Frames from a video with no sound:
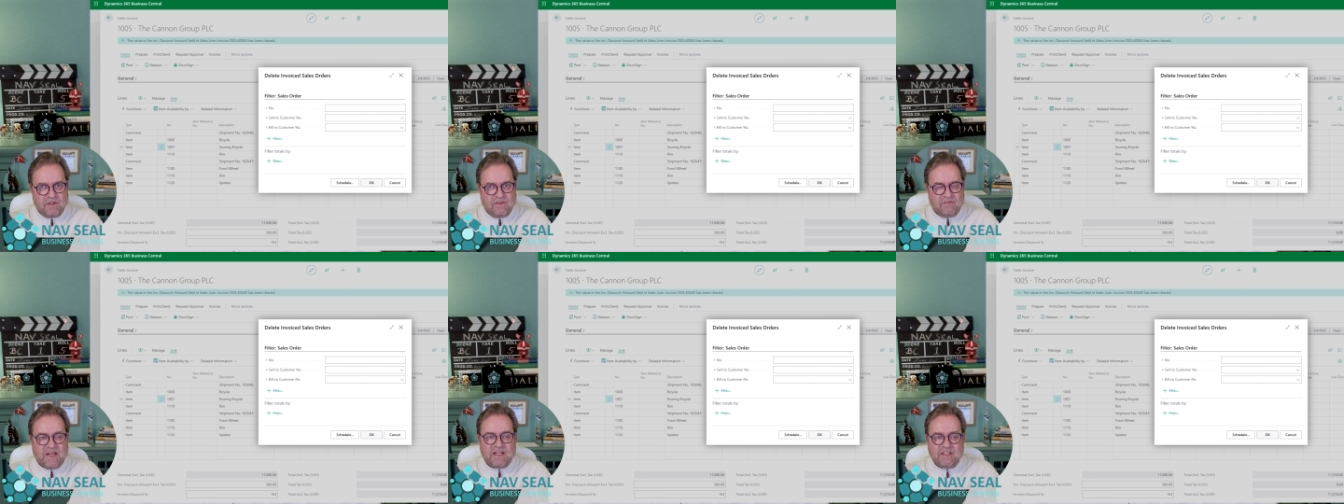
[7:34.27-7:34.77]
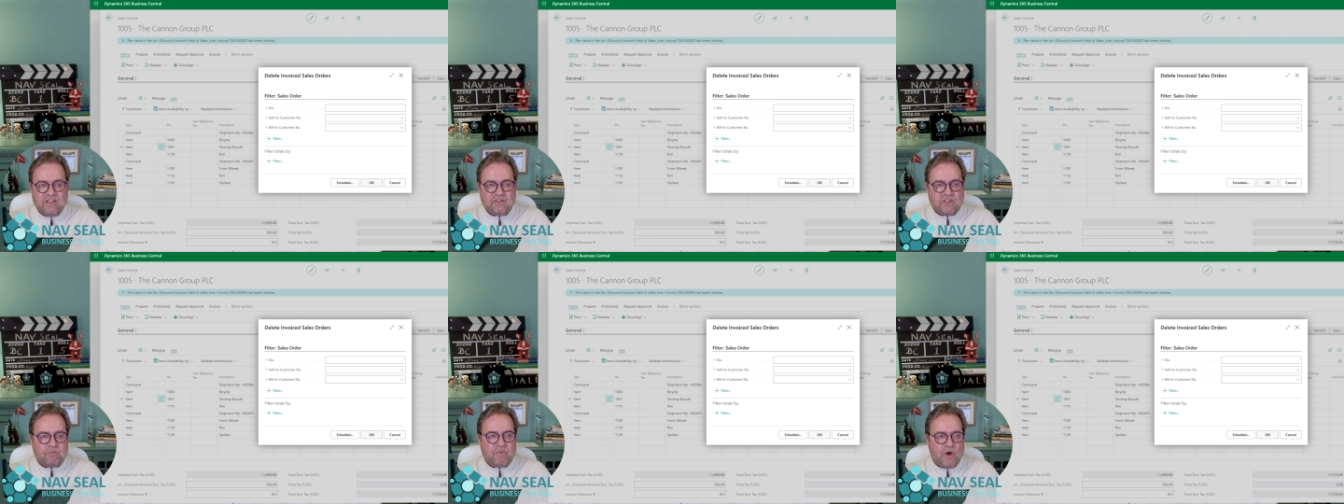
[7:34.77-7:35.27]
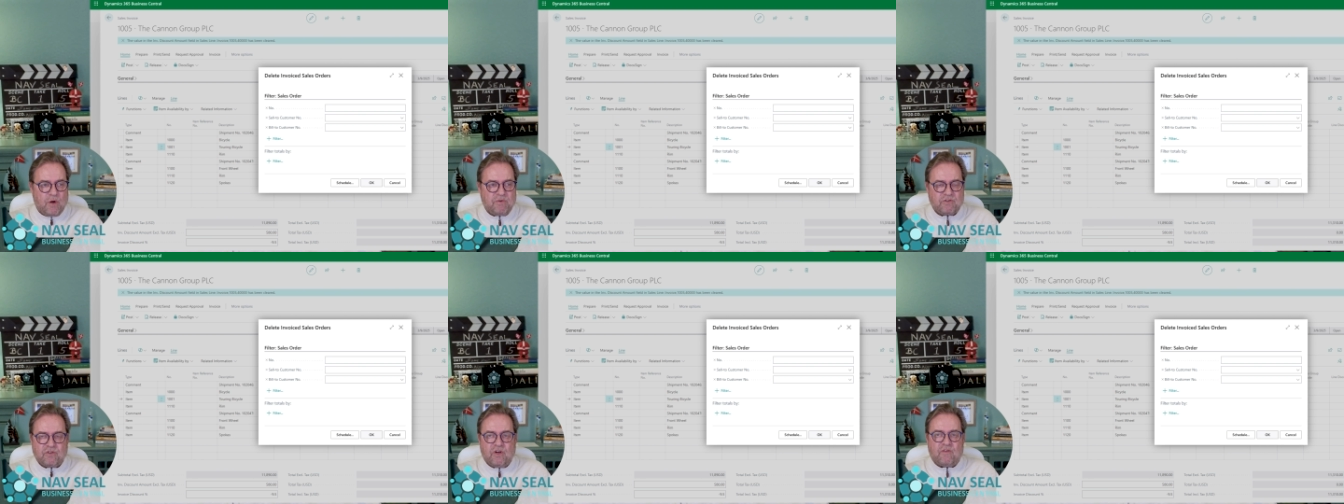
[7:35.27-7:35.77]
That is the
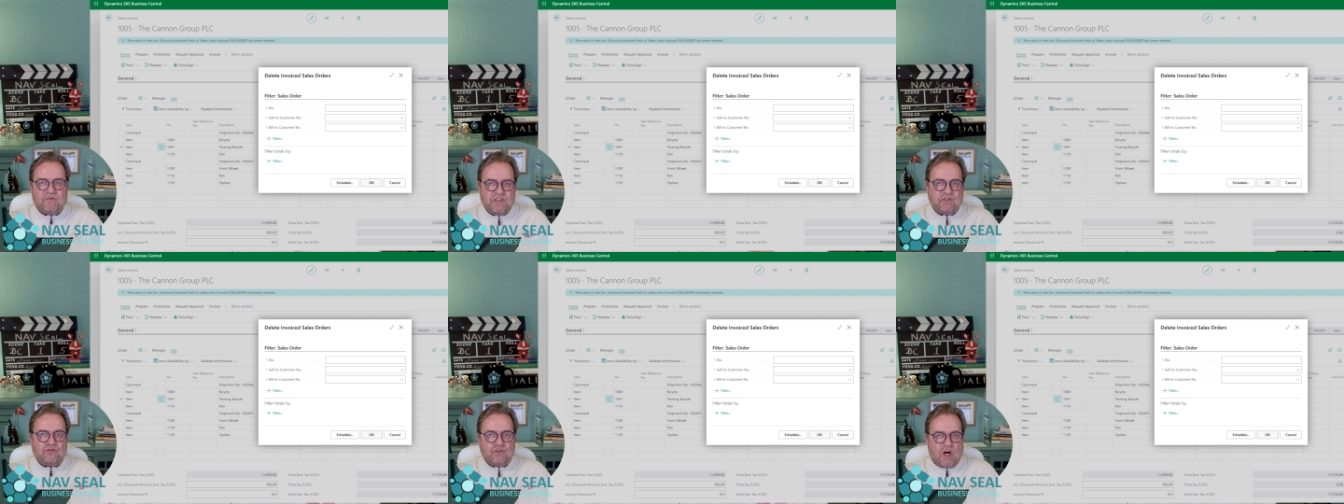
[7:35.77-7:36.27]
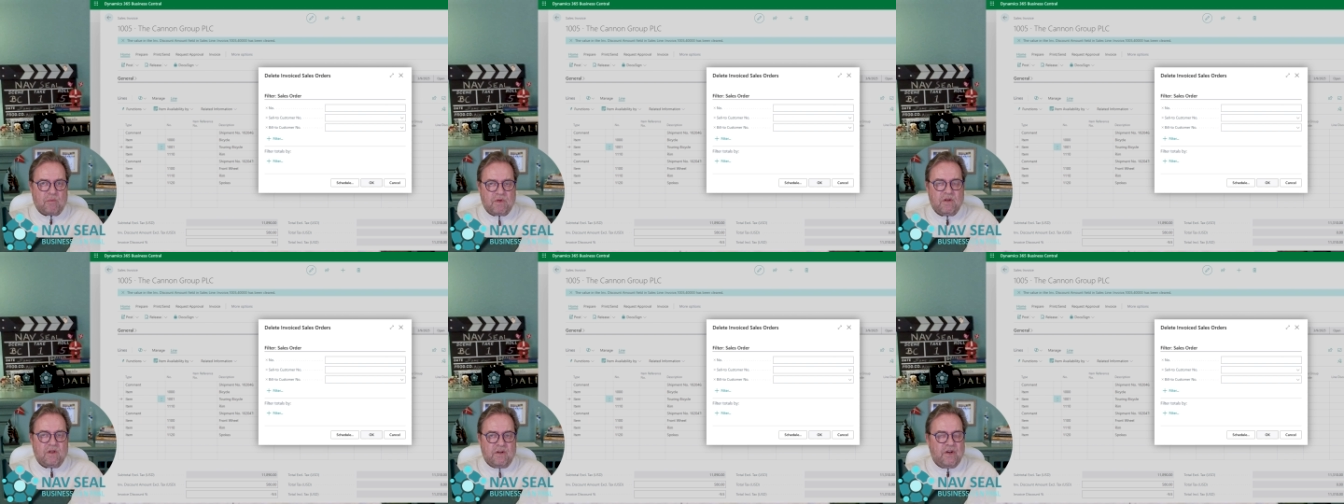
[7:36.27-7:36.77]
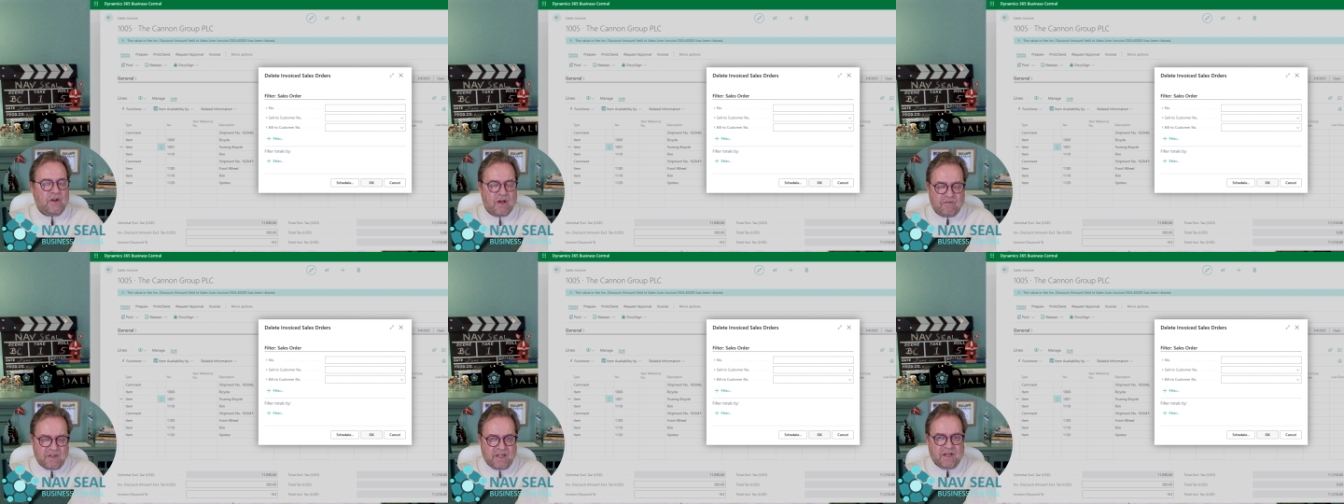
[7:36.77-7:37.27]
purpose of this job,
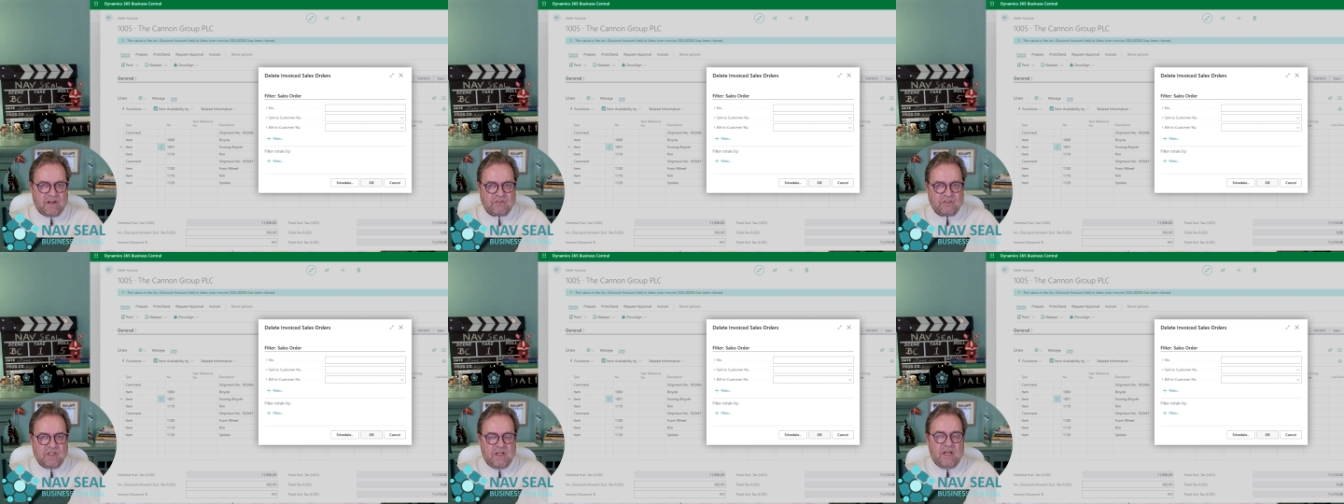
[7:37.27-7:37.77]
nothing else.